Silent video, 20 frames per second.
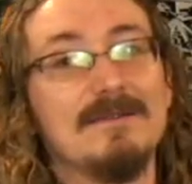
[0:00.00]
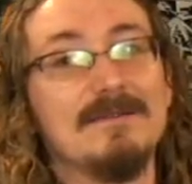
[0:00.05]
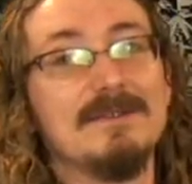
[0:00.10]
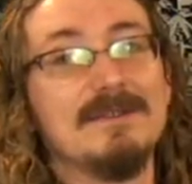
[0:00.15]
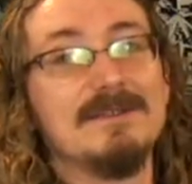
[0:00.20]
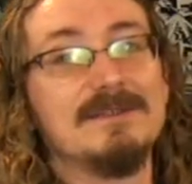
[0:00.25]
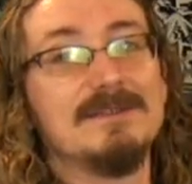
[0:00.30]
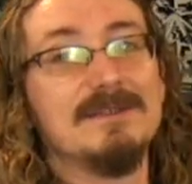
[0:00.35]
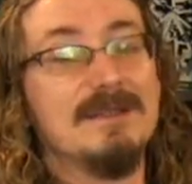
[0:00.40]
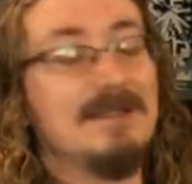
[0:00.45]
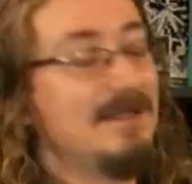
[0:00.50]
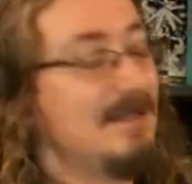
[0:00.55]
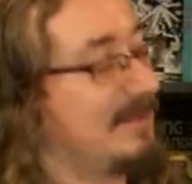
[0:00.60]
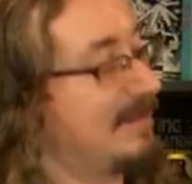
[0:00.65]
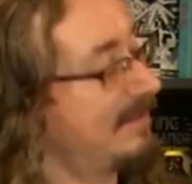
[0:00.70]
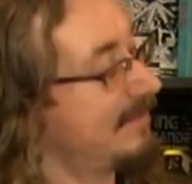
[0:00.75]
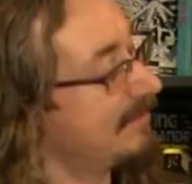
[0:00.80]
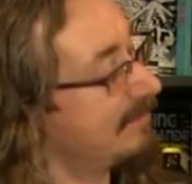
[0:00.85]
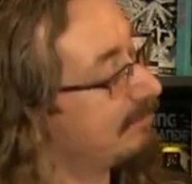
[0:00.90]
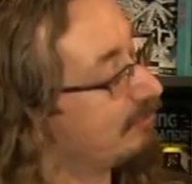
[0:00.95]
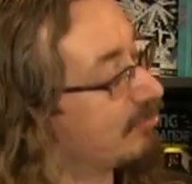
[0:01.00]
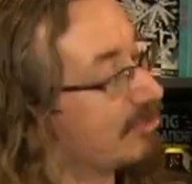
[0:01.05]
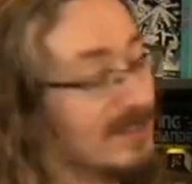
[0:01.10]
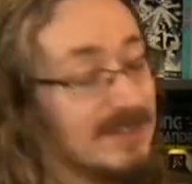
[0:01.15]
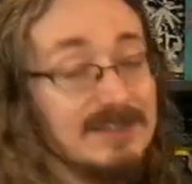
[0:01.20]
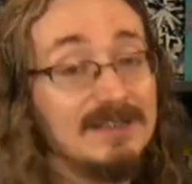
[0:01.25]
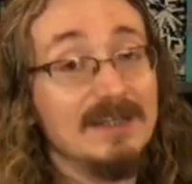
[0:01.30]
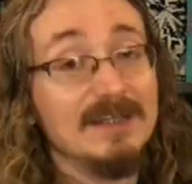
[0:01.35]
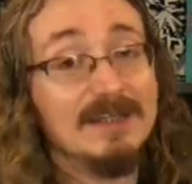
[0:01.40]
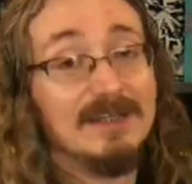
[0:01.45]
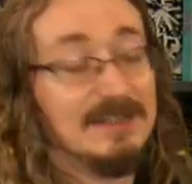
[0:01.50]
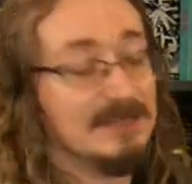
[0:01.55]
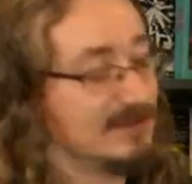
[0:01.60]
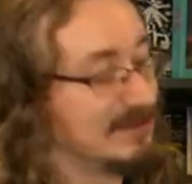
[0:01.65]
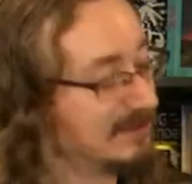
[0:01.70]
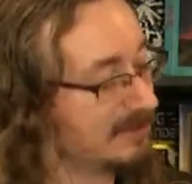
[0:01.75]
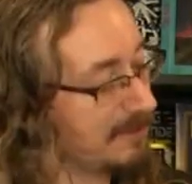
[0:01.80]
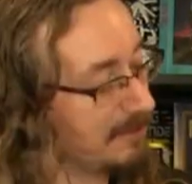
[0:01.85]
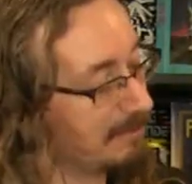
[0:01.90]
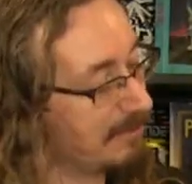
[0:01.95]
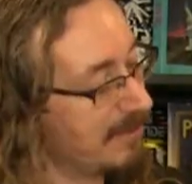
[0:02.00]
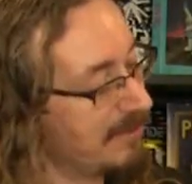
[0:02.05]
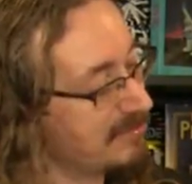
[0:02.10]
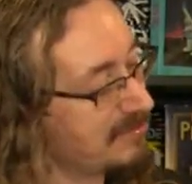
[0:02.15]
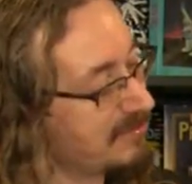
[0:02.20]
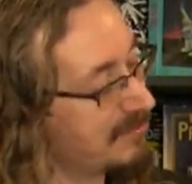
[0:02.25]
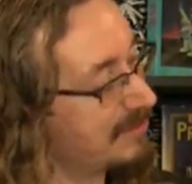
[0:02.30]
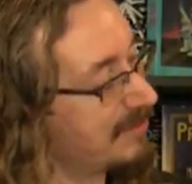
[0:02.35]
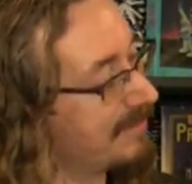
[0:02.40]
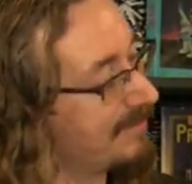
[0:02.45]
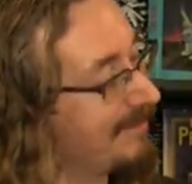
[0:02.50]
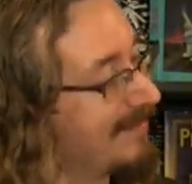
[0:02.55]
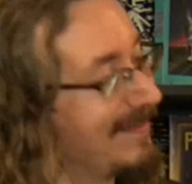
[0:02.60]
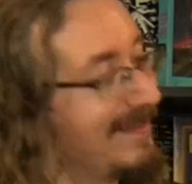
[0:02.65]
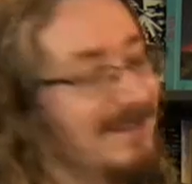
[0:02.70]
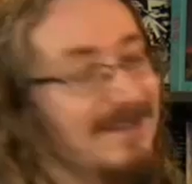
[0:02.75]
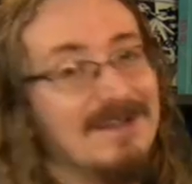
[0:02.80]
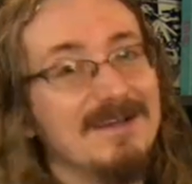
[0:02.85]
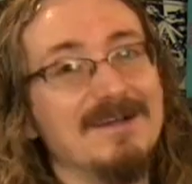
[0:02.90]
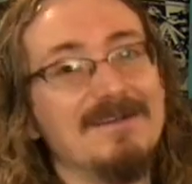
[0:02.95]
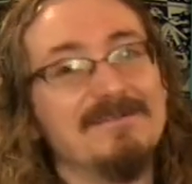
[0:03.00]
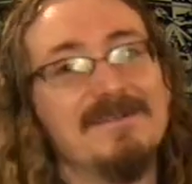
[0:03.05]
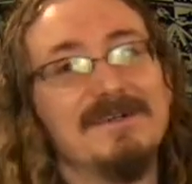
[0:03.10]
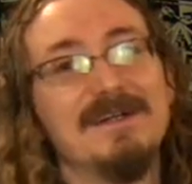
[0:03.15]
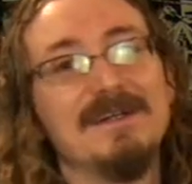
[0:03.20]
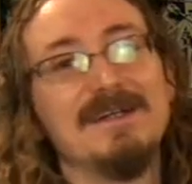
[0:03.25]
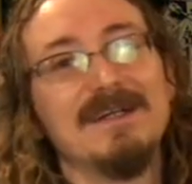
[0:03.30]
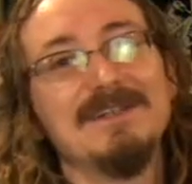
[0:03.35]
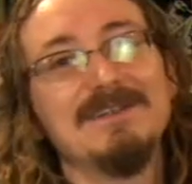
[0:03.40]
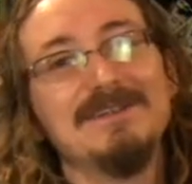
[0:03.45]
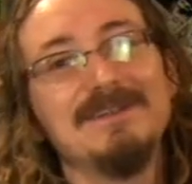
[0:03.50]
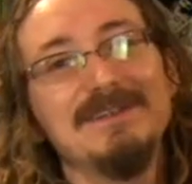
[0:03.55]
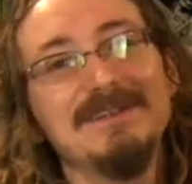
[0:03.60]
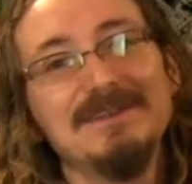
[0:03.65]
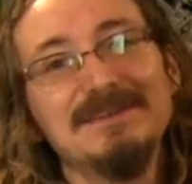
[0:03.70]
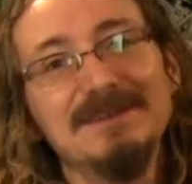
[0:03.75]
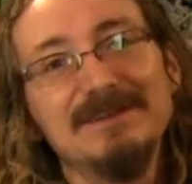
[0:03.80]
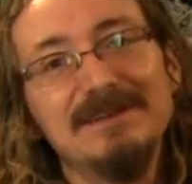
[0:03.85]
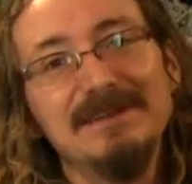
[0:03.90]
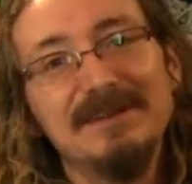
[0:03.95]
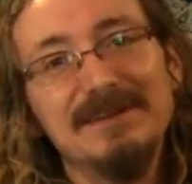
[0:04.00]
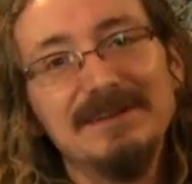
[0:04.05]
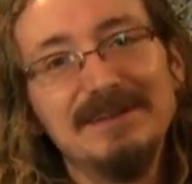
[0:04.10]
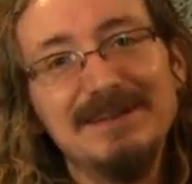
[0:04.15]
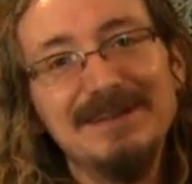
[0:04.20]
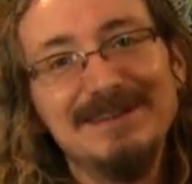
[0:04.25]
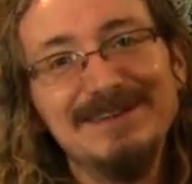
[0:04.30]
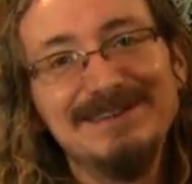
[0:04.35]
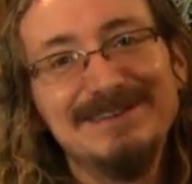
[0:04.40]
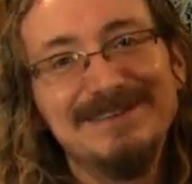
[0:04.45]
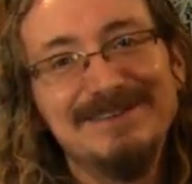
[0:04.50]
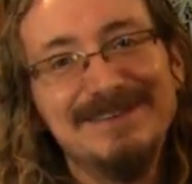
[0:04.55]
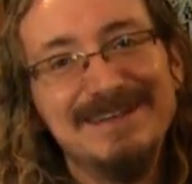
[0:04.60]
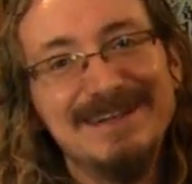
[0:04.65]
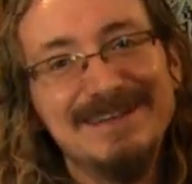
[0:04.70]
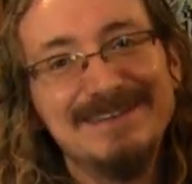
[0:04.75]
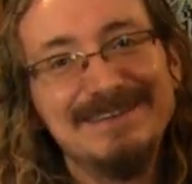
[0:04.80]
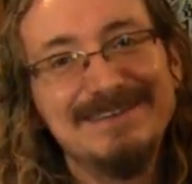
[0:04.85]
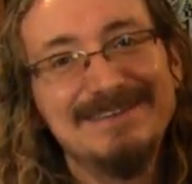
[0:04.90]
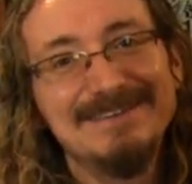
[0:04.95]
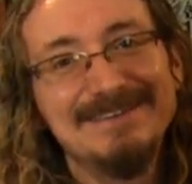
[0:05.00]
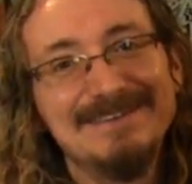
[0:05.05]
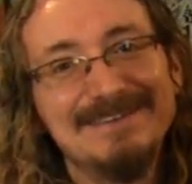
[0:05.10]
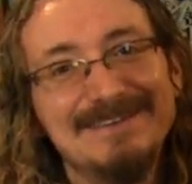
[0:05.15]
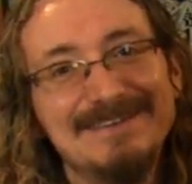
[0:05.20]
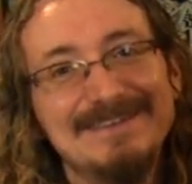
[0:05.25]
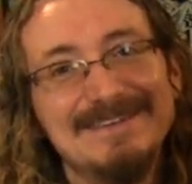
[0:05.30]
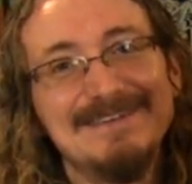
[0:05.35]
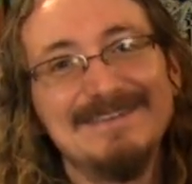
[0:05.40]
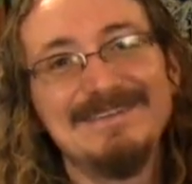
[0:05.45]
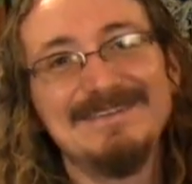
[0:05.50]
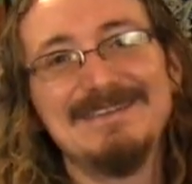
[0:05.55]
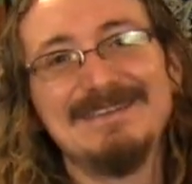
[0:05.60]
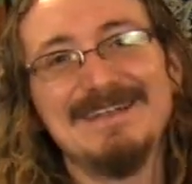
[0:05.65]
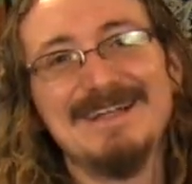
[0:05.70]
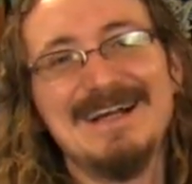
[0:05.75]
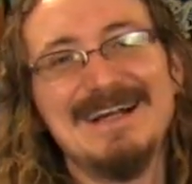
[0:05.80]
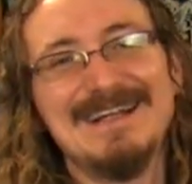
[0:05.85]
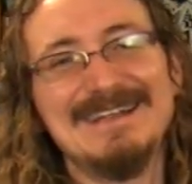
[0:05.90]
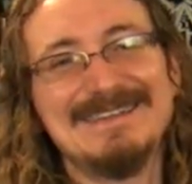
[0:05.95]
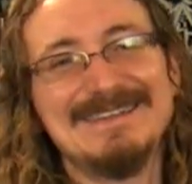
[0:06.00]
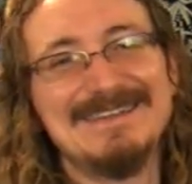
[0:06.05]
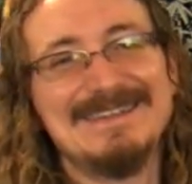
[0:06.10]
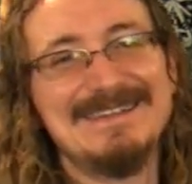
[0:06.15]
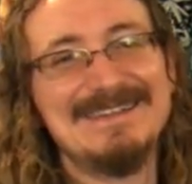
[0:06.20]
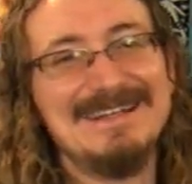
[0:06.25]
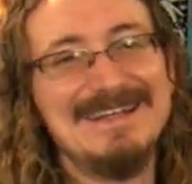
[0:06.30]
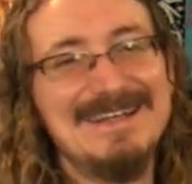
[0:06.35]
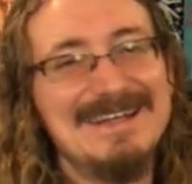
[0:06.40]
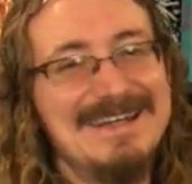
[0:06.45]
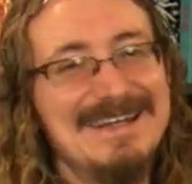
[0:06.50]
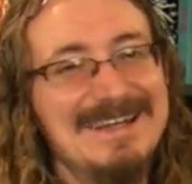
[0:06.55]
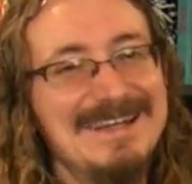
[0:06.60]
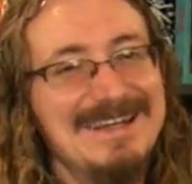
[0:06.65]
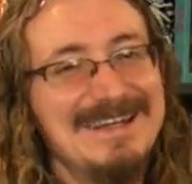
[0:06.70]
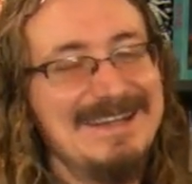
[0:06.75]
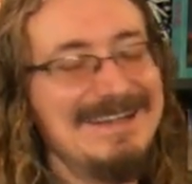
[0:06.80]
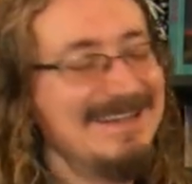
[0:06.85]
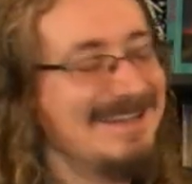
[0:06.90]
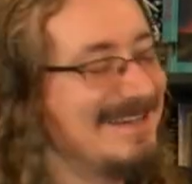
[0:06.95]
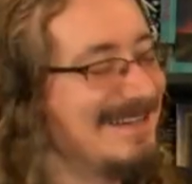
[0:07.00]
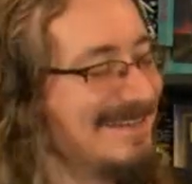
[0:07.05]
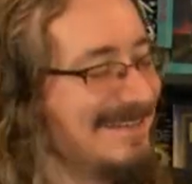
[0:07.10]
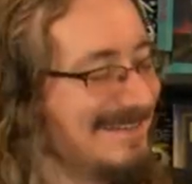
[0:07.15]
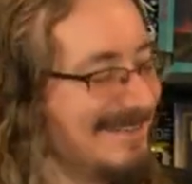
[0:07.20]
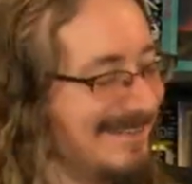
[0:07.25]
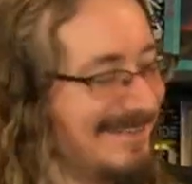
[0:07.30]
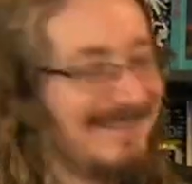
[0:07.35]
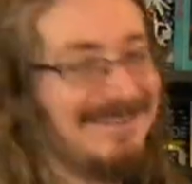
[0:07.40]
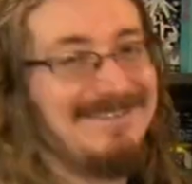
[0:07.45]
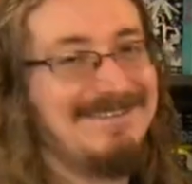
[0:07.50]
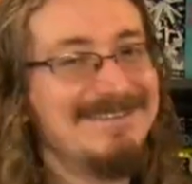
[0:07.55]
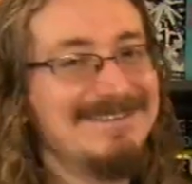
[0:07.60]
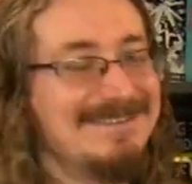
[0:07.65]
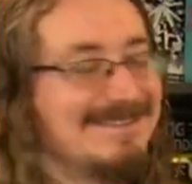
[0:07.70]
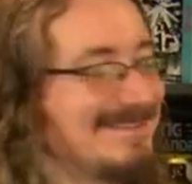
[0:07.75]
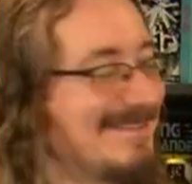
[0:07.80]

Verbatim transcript: this uh, print, I guess. This little poster of, uh, as you can see there, King's Quest. Just kidding. I know. It's